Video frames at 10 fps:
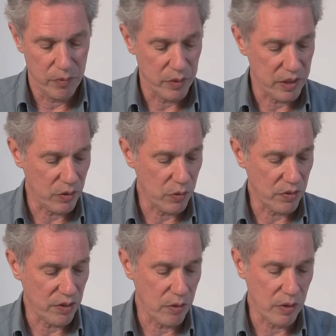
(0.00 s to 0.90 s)
We can
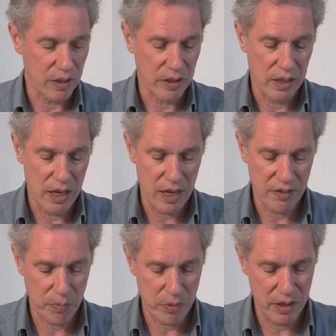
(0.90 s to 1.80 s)
also look at the
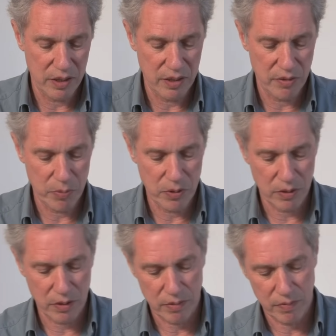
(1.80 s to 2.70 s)
last spread in this
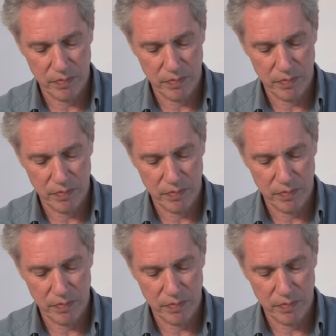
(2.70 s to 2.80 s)
book,